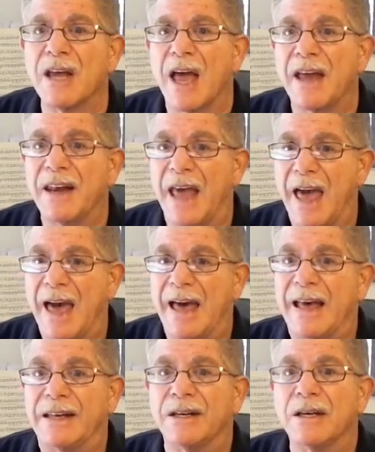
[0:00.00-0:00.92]
and
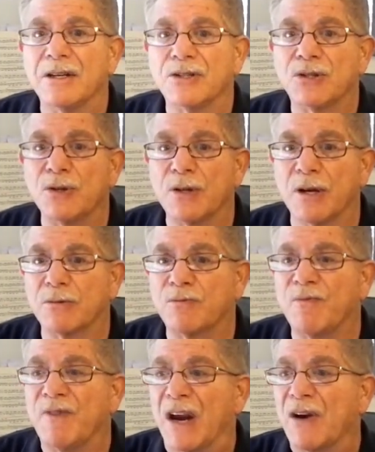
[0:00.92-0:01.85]
add to the
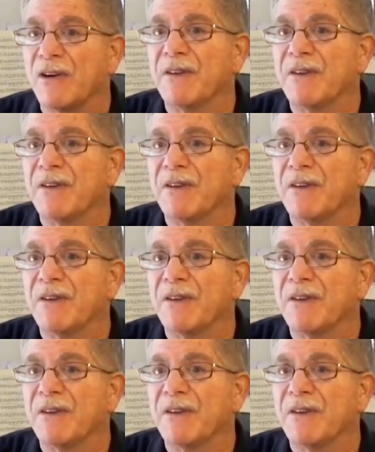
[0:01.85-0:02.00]
very,